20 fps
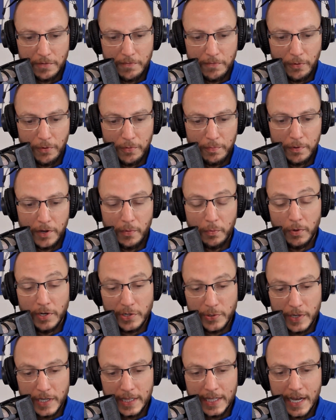so forth. But when
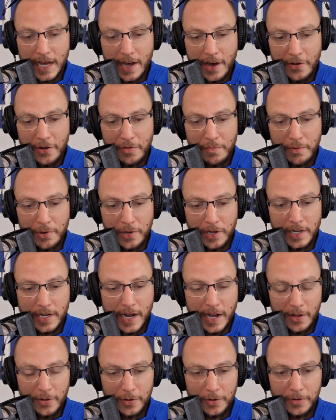you hit that $100 million
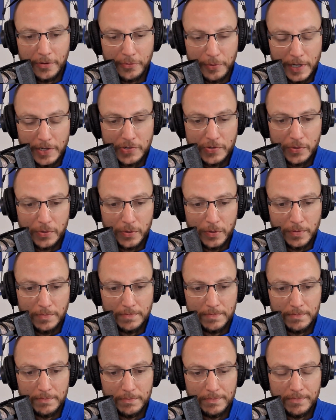threshold,
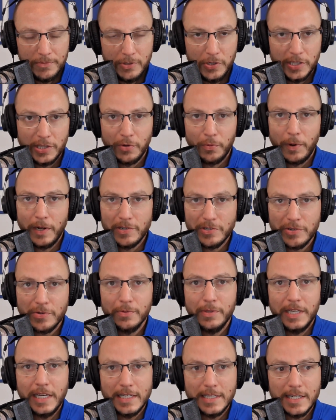you get to register
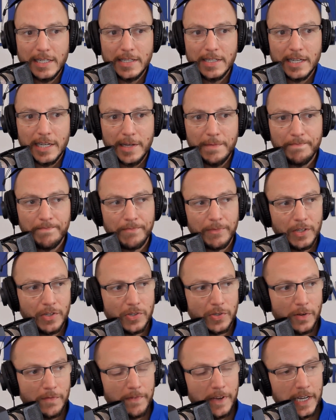with the SEC.
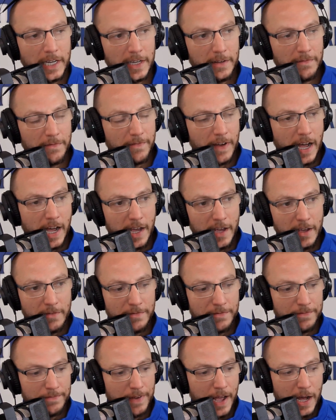So if I get
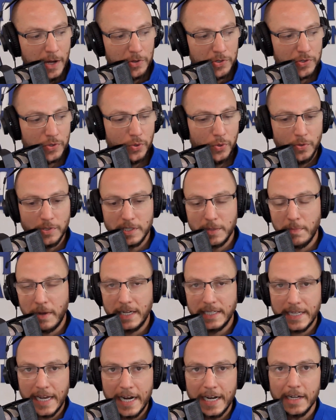5 households in
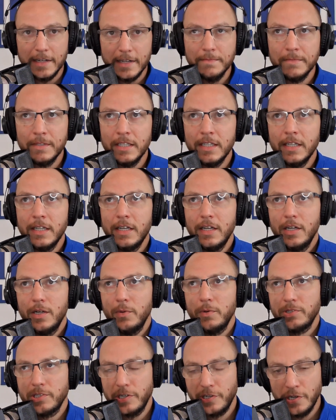Montana,
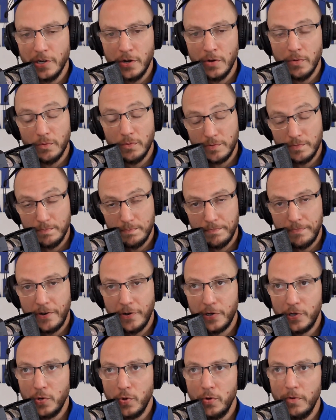which I don't,
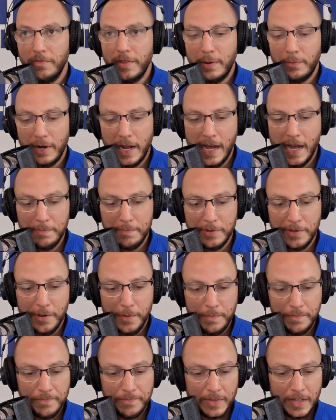very cool if that would happen
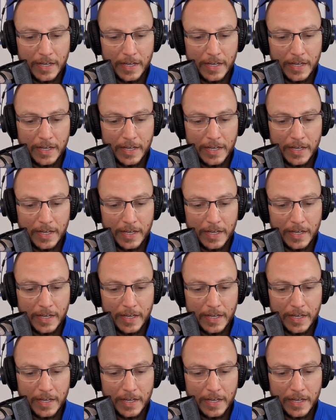though,